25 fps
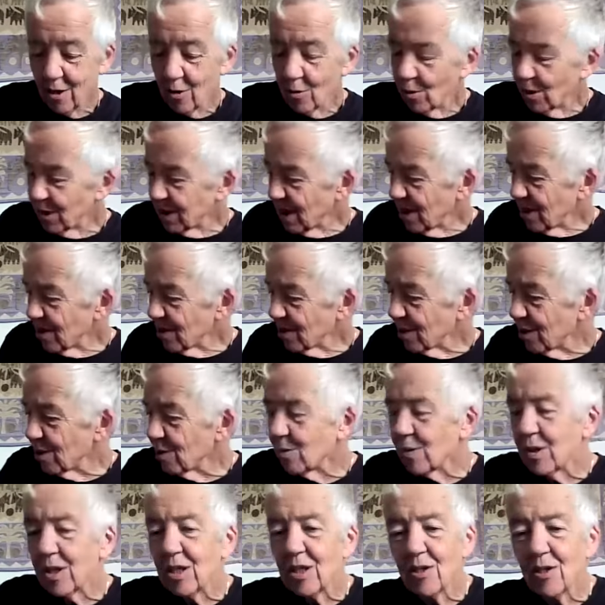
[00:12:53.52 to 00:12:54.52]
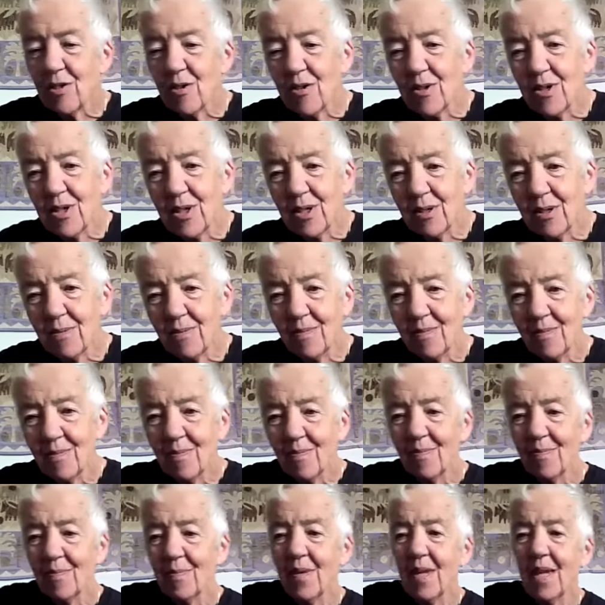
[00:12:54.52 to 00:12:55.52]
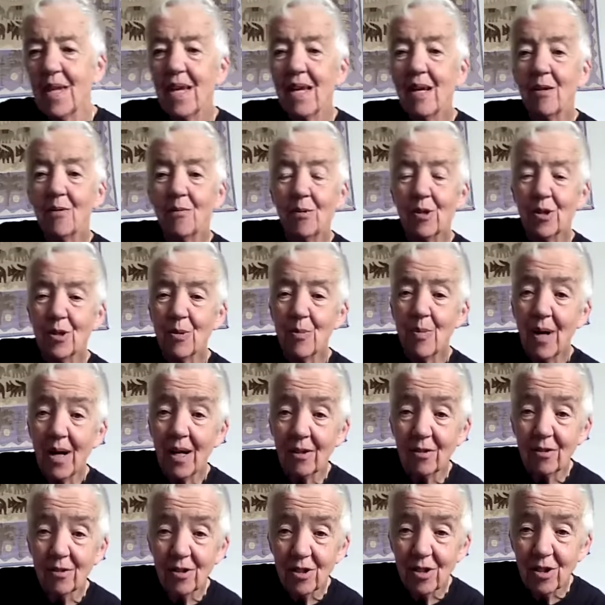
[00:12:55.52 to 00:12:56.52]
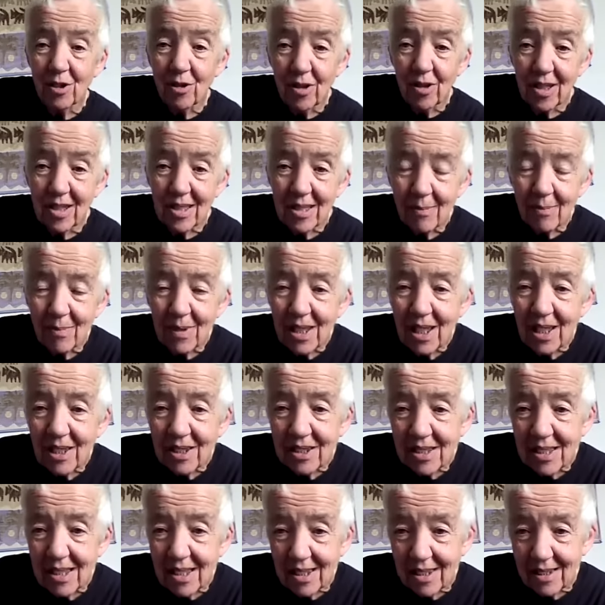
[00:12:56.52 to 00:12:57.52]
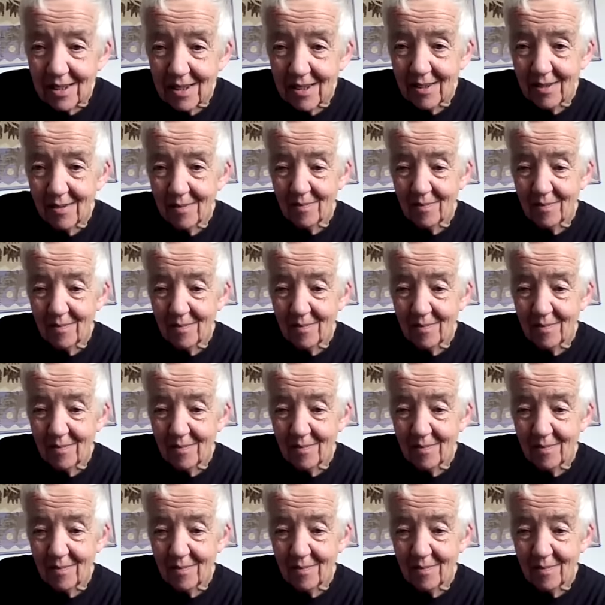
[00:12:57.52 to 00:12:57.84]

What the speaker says: What else could we use? What about doing some cutting?